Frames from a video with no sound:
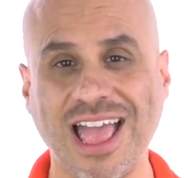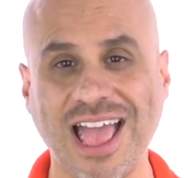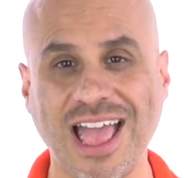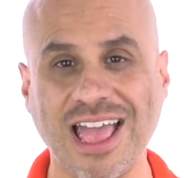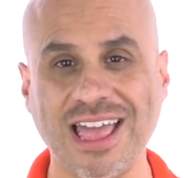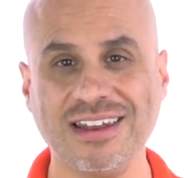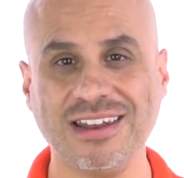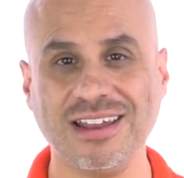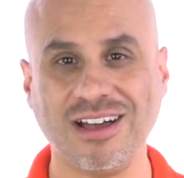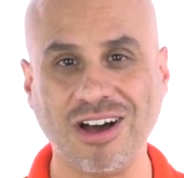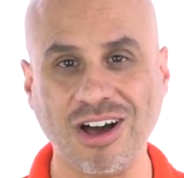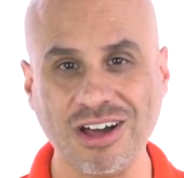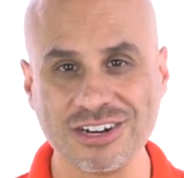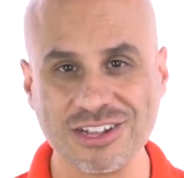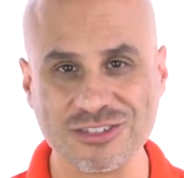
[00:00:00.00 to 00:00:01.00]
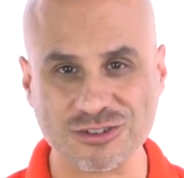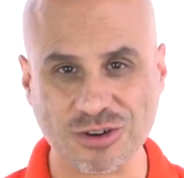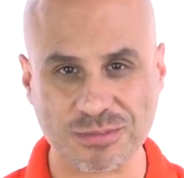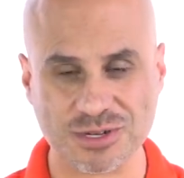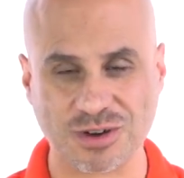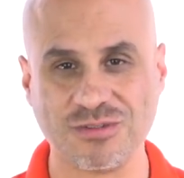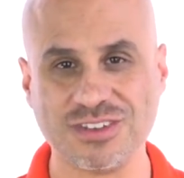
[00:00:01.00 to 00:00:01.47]
and on the
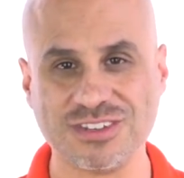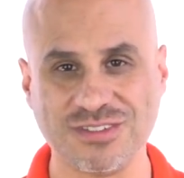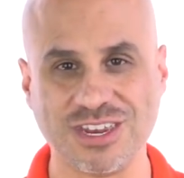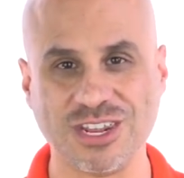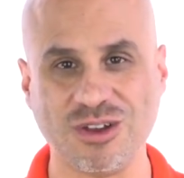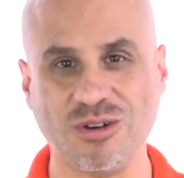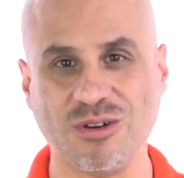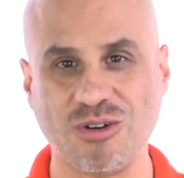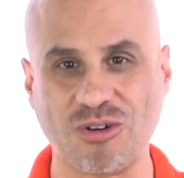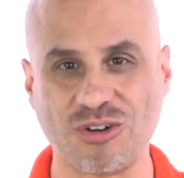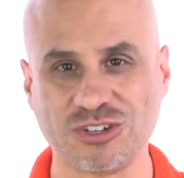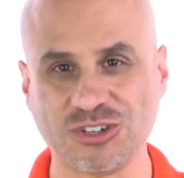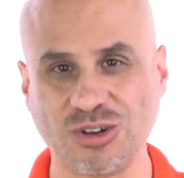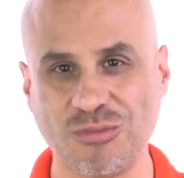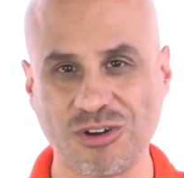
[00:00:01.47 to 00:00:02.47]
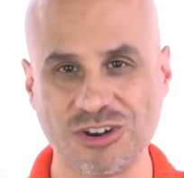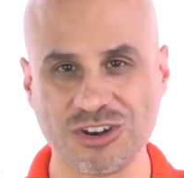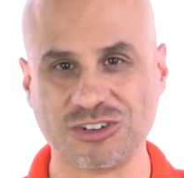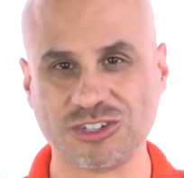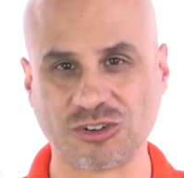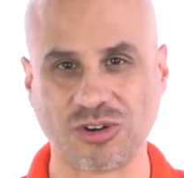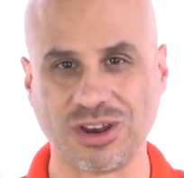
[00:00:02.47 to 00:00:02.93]
description of this video or somewhere on
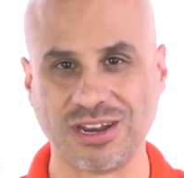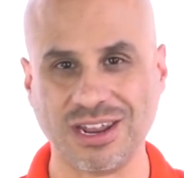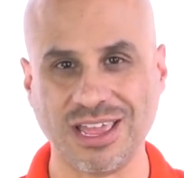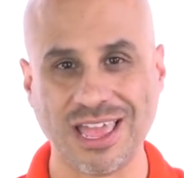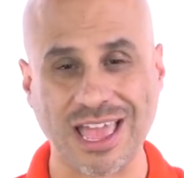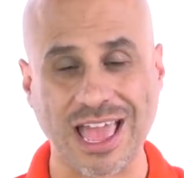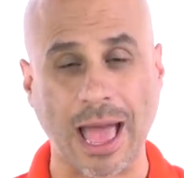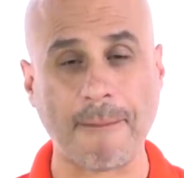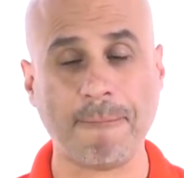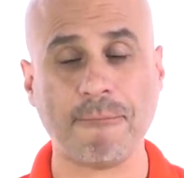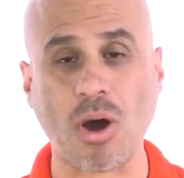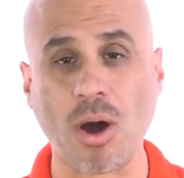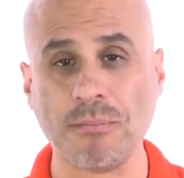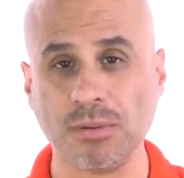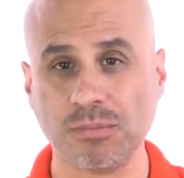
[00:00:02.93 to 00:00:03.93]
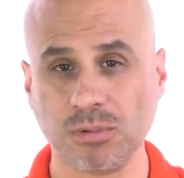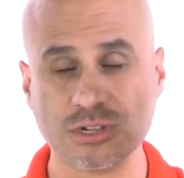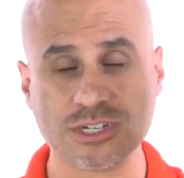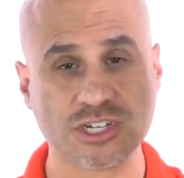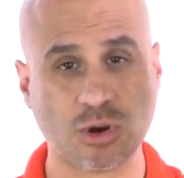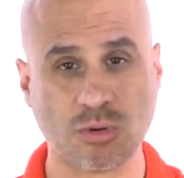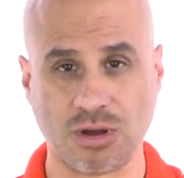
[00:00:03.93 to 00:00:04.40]
your screen, a pop-up
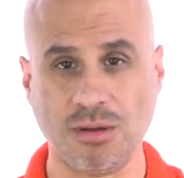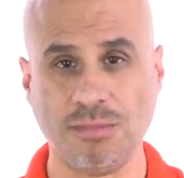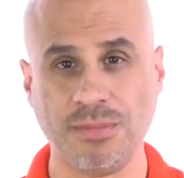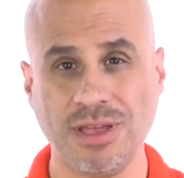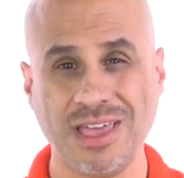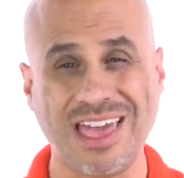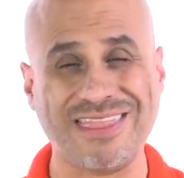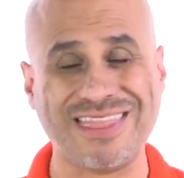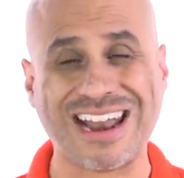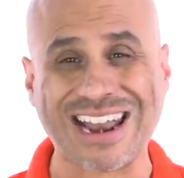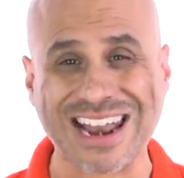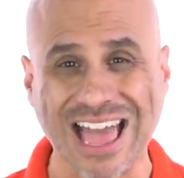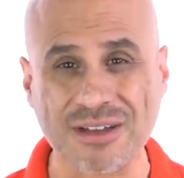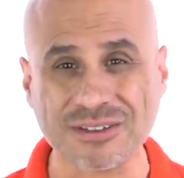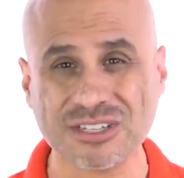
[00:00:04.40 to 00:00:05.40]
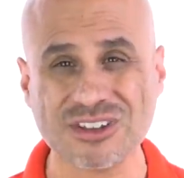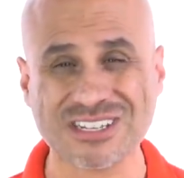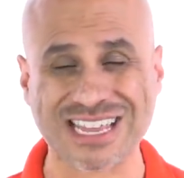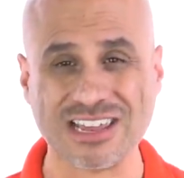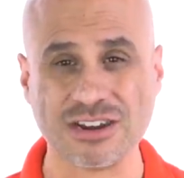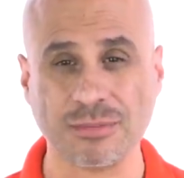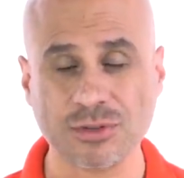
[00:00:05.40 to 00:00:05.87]
will show up that allows you to
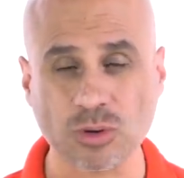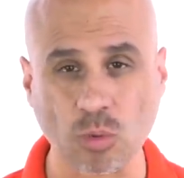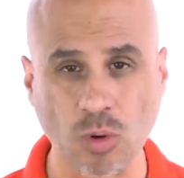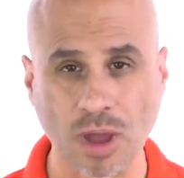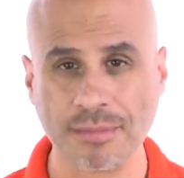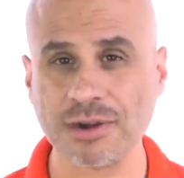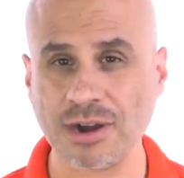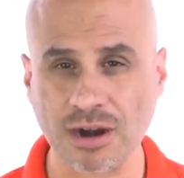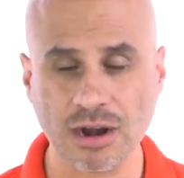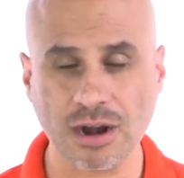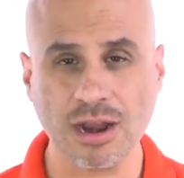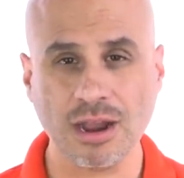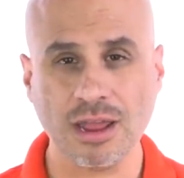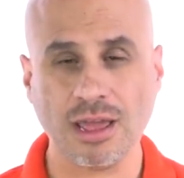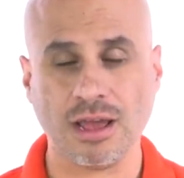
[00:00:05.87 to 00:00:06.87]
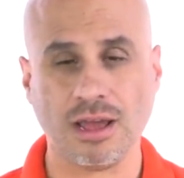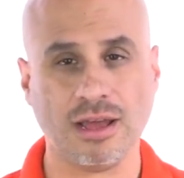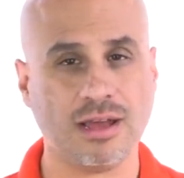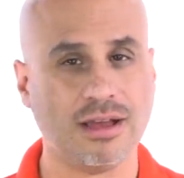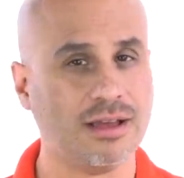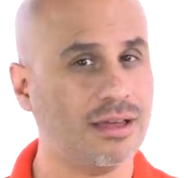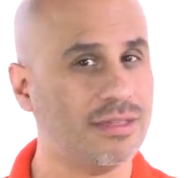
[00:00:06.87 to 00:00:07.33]
sign up to a webinar
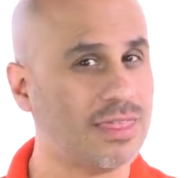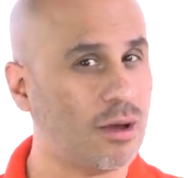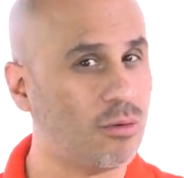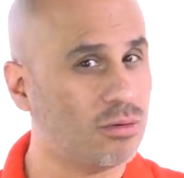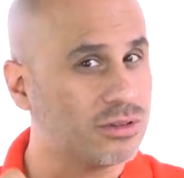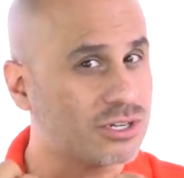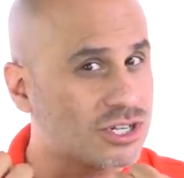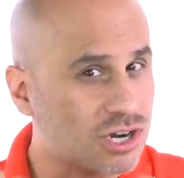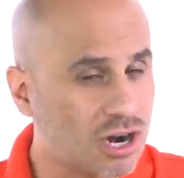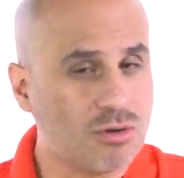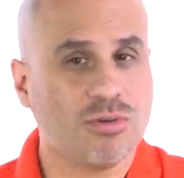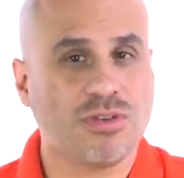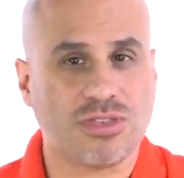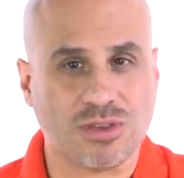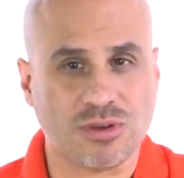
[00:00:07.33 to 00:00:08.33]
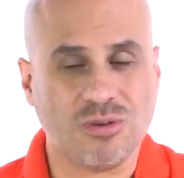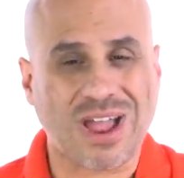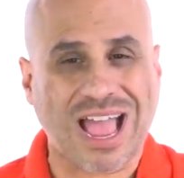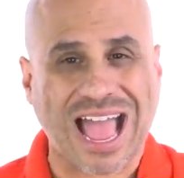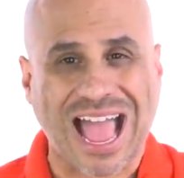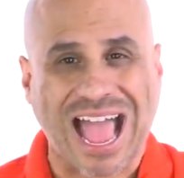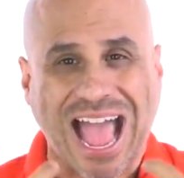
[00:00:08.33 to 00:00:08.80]
uh, that will share with you
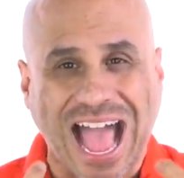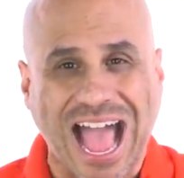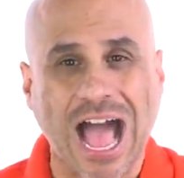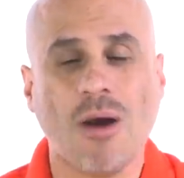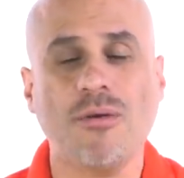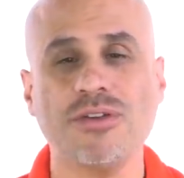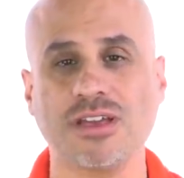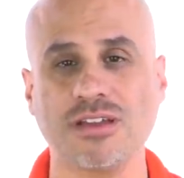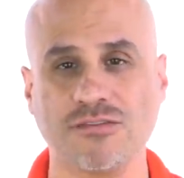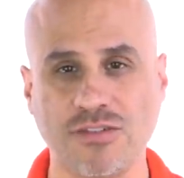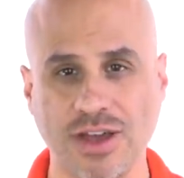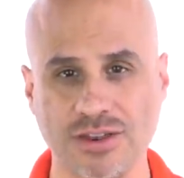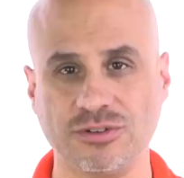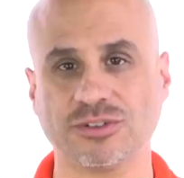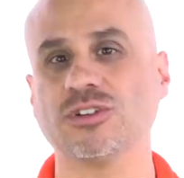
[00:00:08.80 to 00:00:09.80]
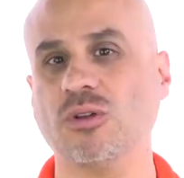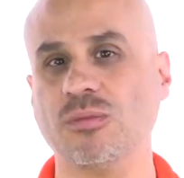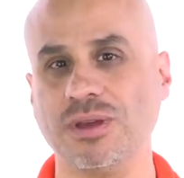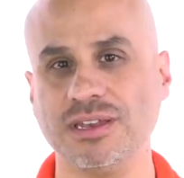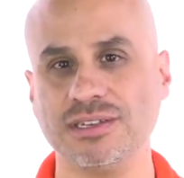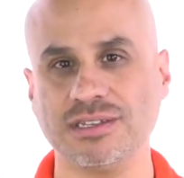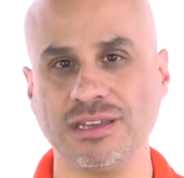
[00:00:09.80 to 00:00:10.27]
how you can find your
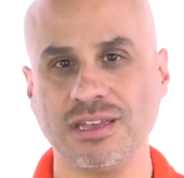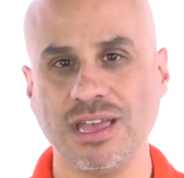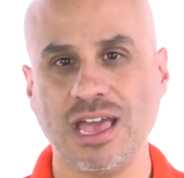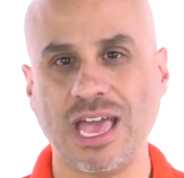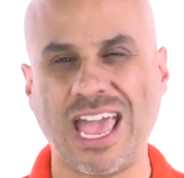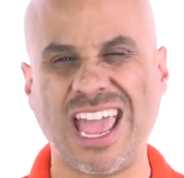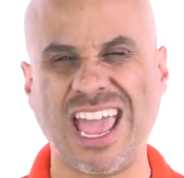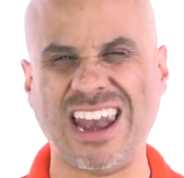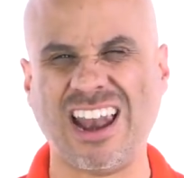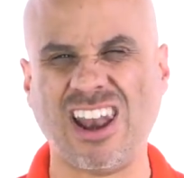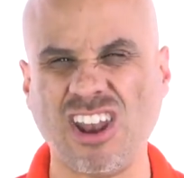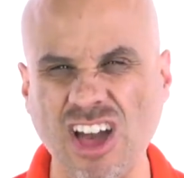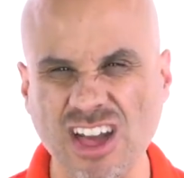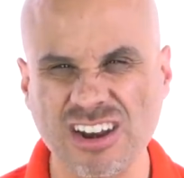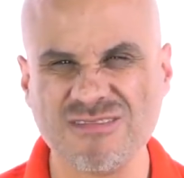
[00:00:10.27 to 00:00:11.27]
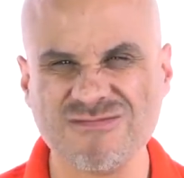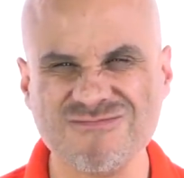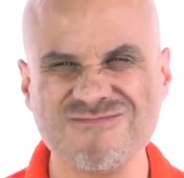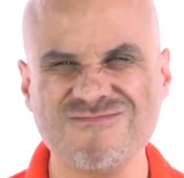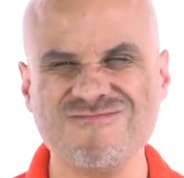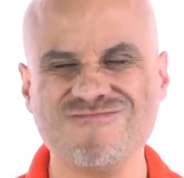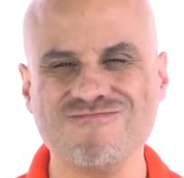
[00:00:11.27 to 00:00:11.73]
soulmate in a lot
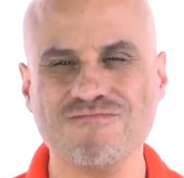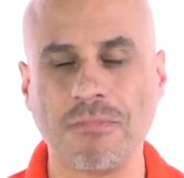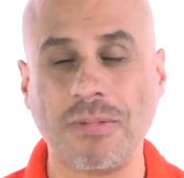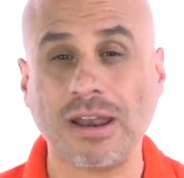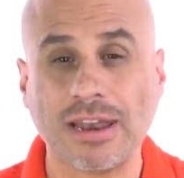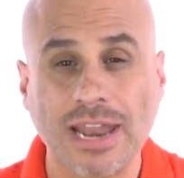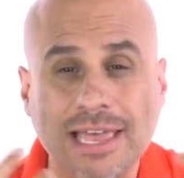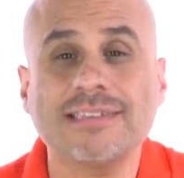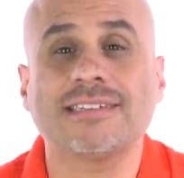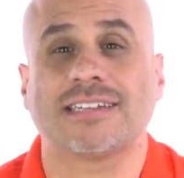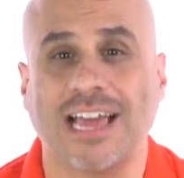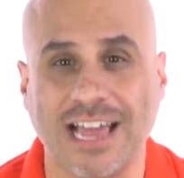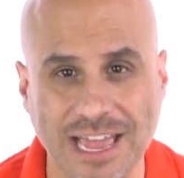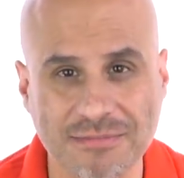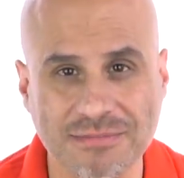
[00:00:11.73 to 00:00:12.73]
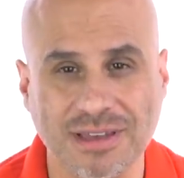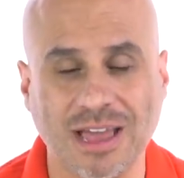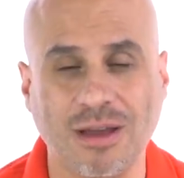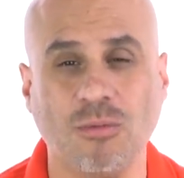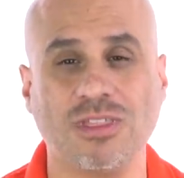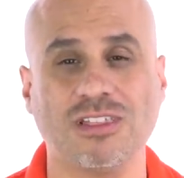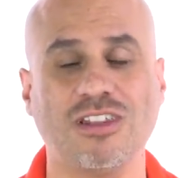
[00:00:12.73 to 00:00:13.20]
less time
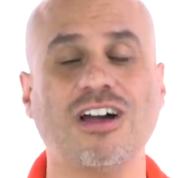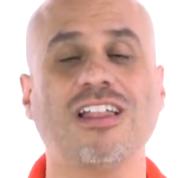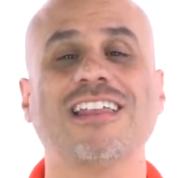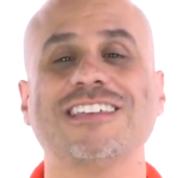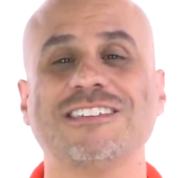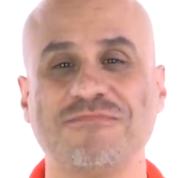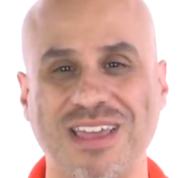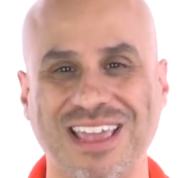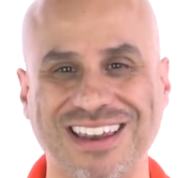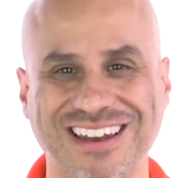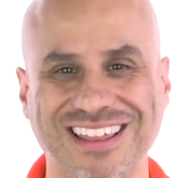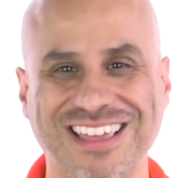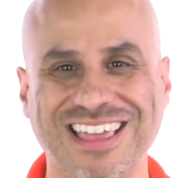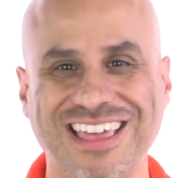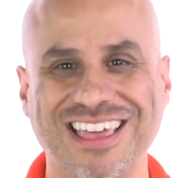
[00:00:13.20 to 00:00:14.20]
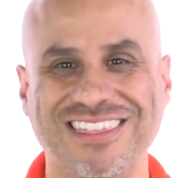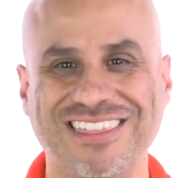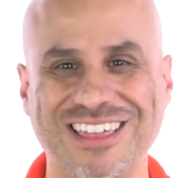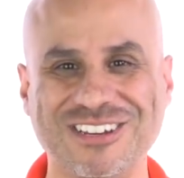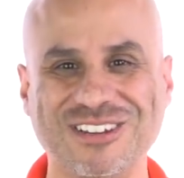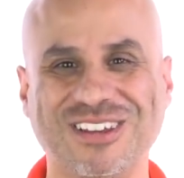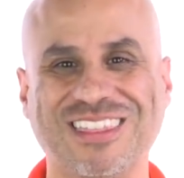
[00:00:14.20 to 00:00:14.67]
and with a lot less pain
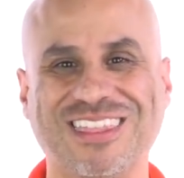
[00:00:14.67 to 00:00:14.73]
than you